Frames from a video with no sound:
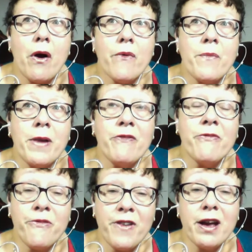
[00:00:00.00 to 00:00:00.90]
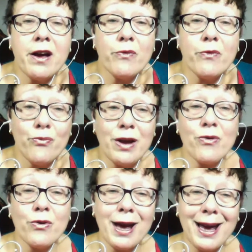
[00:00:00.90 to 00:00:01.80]
may fear
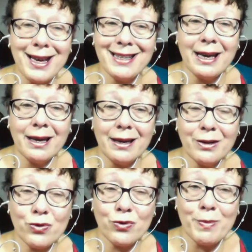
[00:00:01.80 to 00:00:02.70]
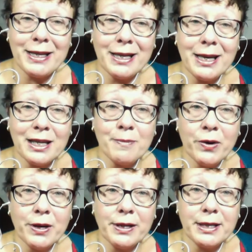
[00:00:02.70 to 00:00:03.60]
recreating traumatic
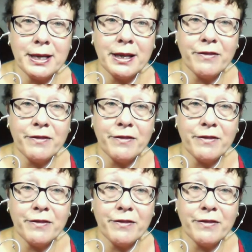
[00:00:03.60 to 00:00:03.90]
experience in their